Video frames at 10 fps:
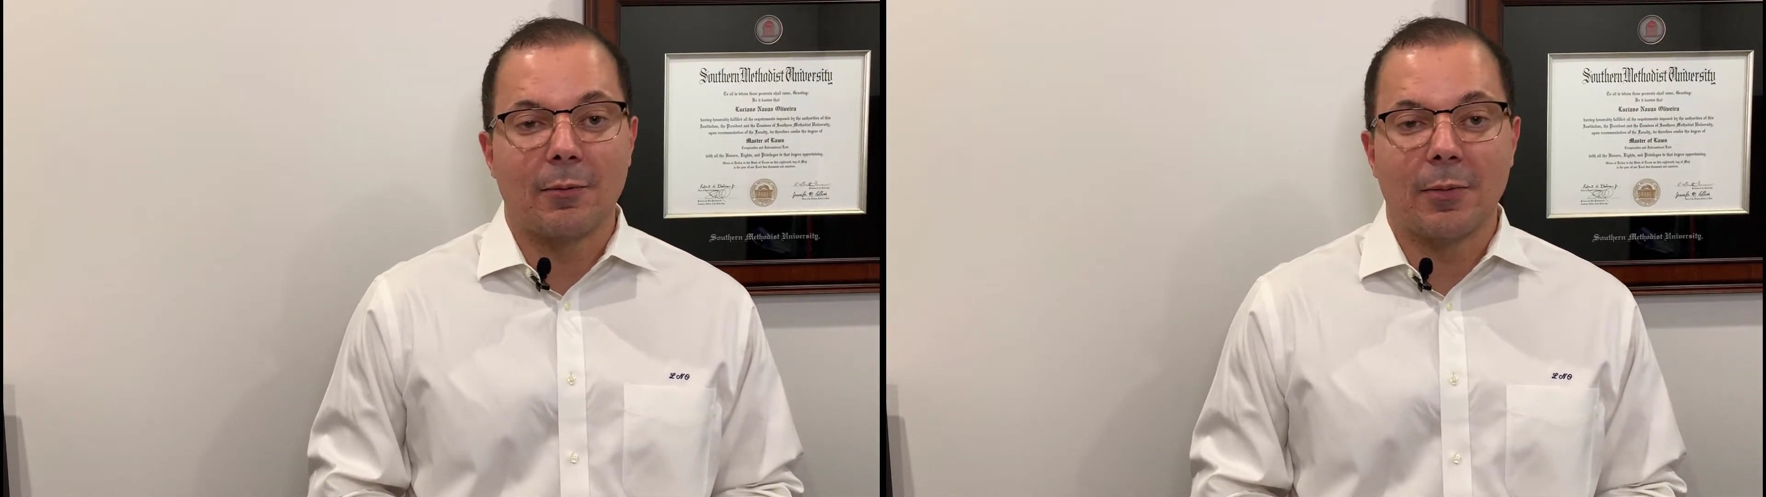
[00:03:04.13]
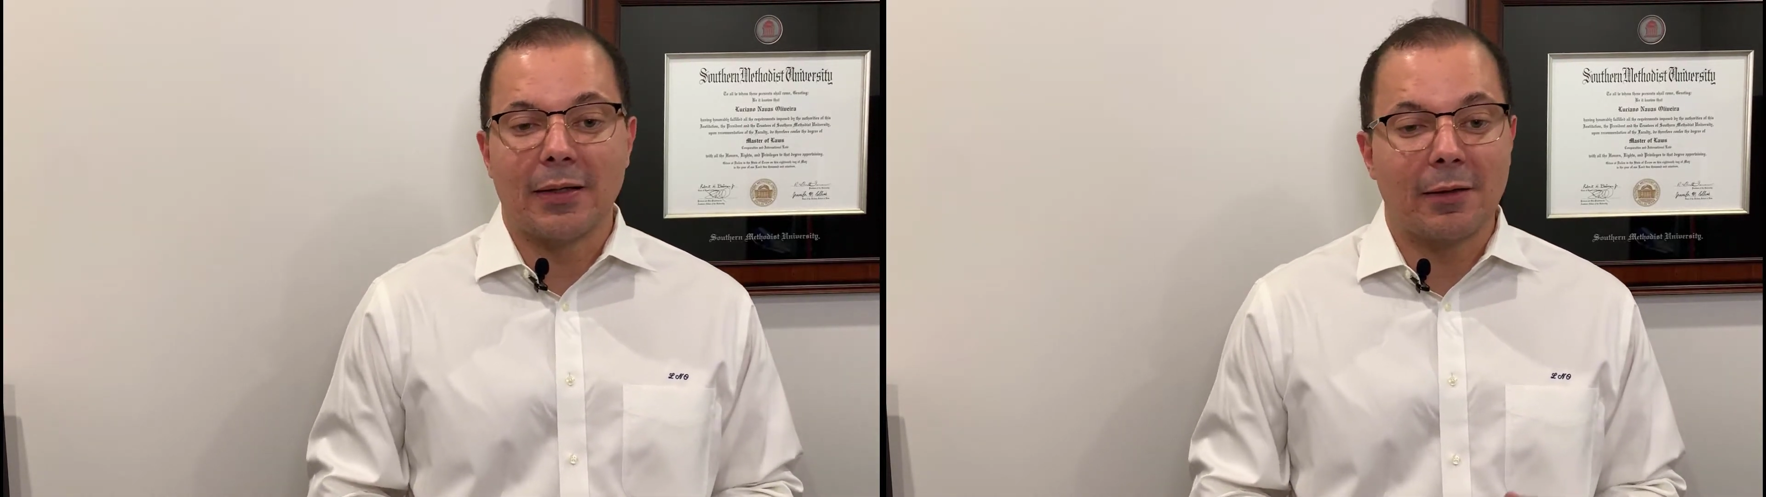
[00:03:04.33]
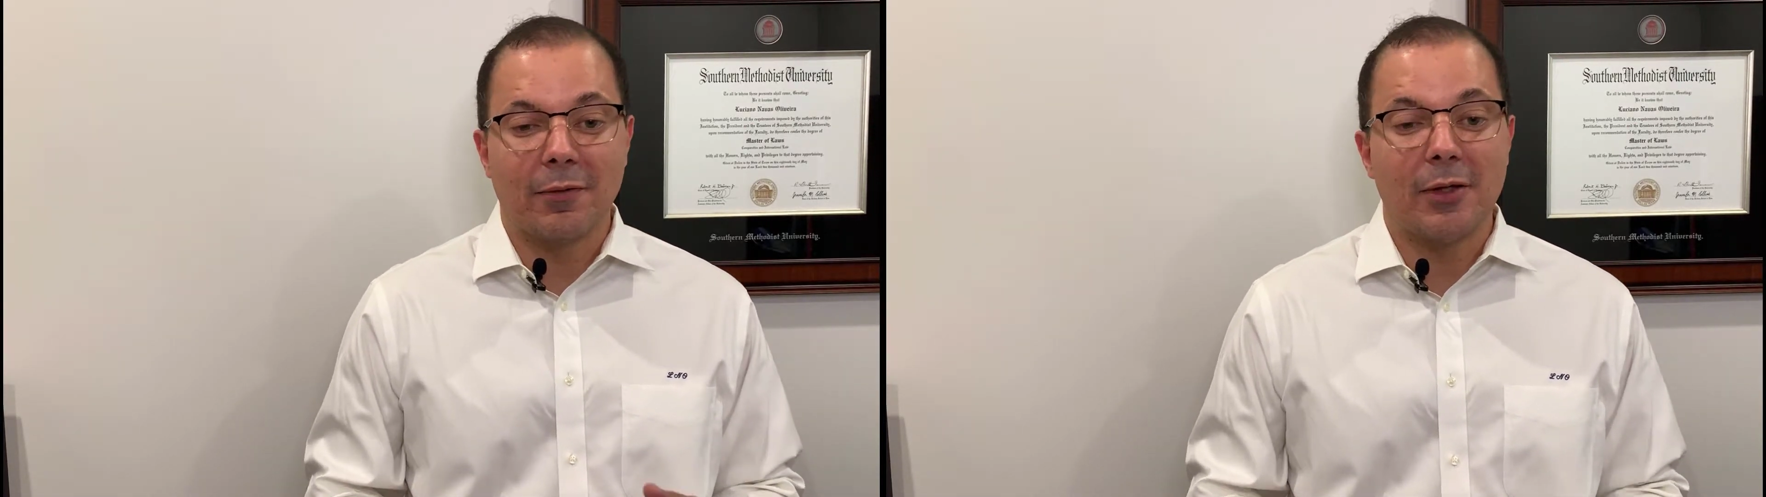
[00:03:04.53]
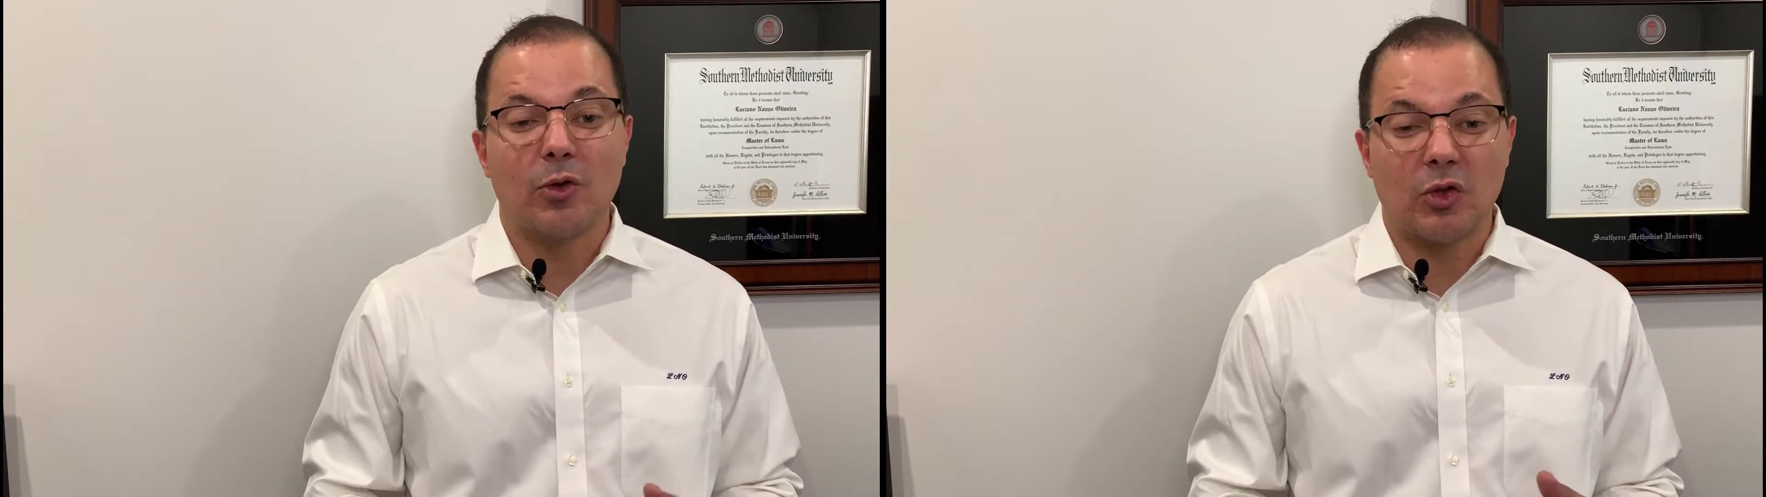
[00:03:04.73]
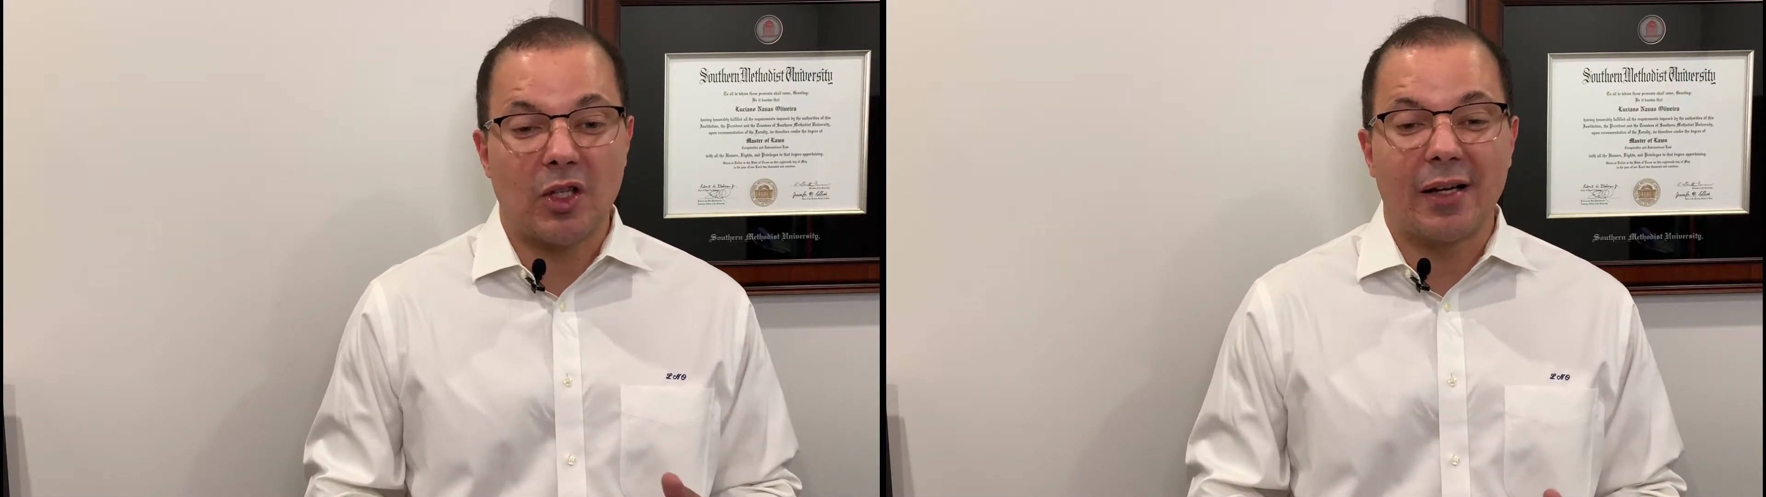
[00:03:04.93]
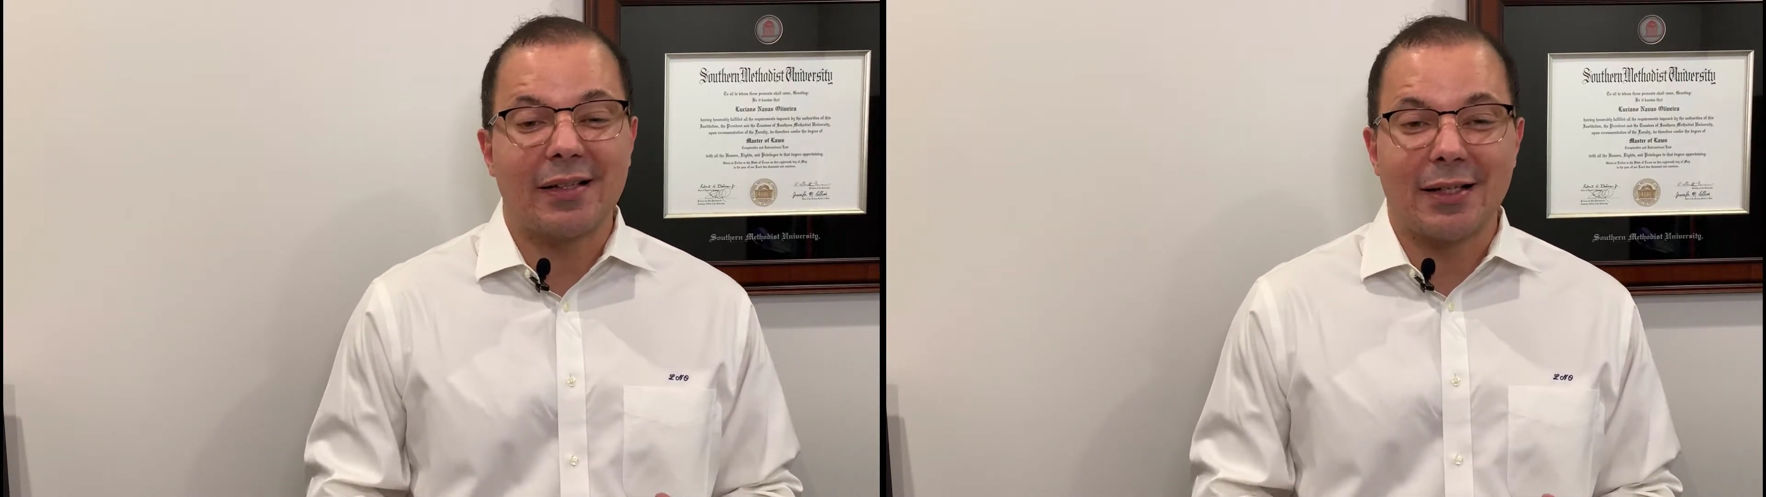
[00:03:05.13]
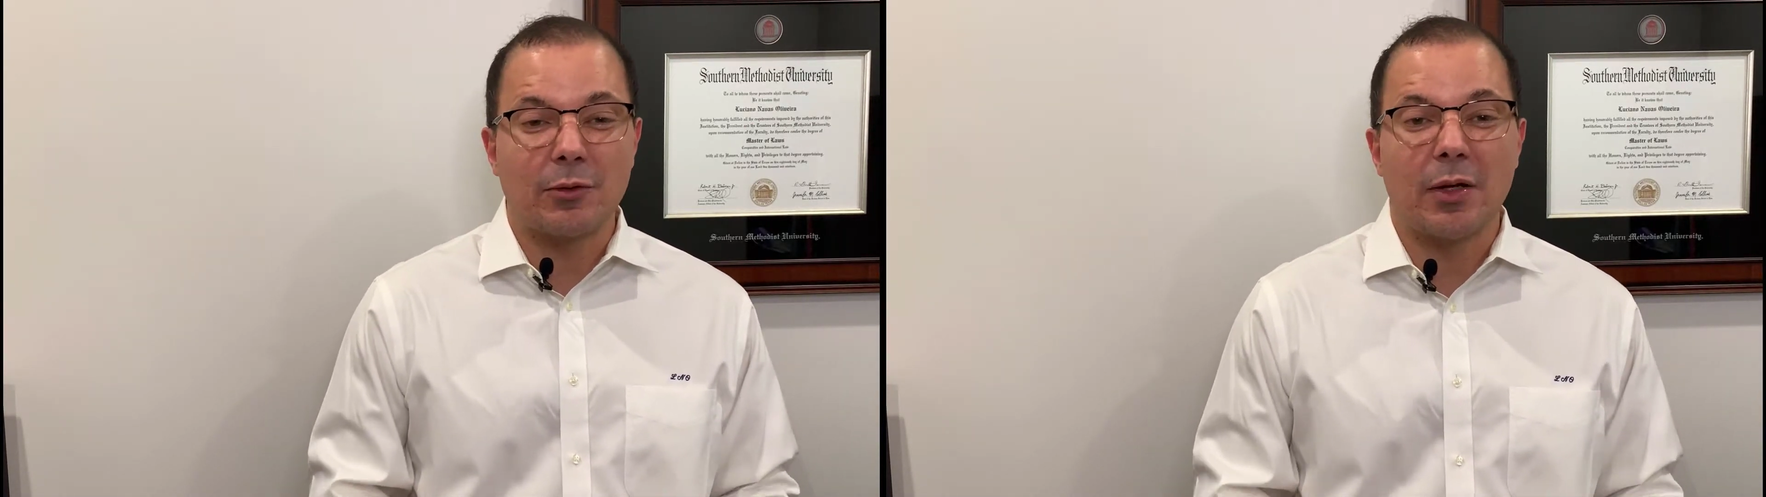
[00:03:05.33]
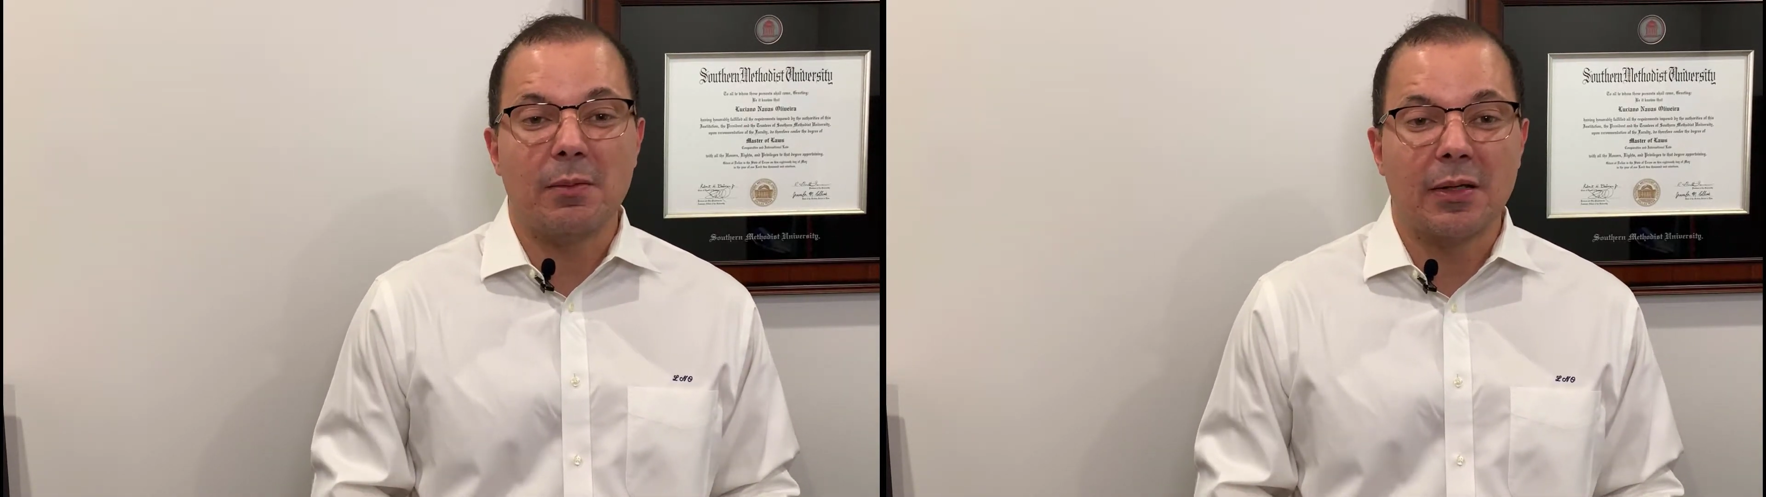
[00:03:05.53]
whenever you sign an
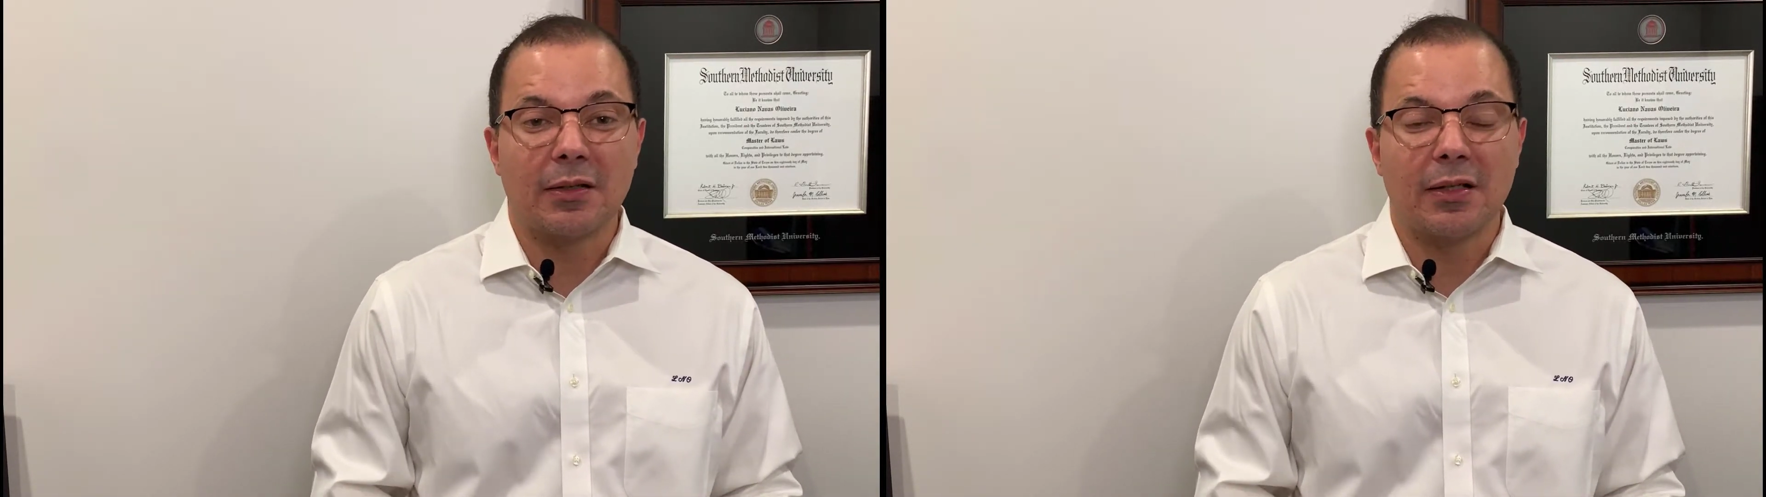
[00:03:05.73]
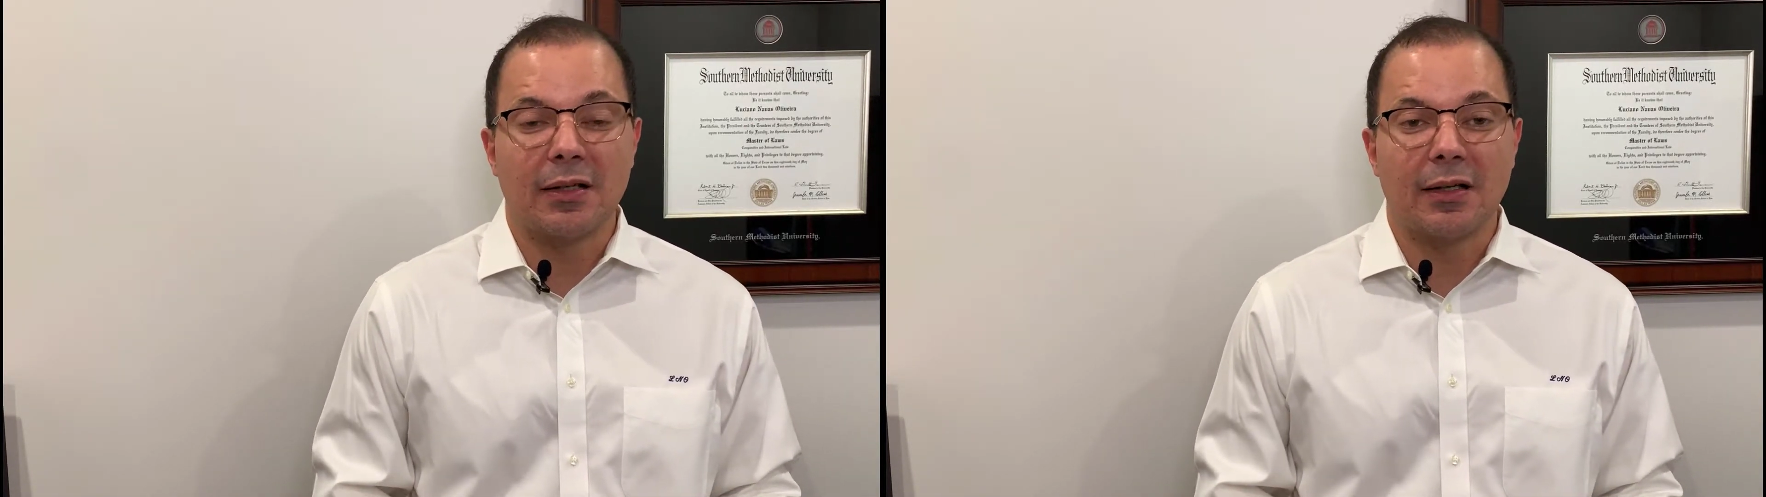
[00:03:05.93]
agreement,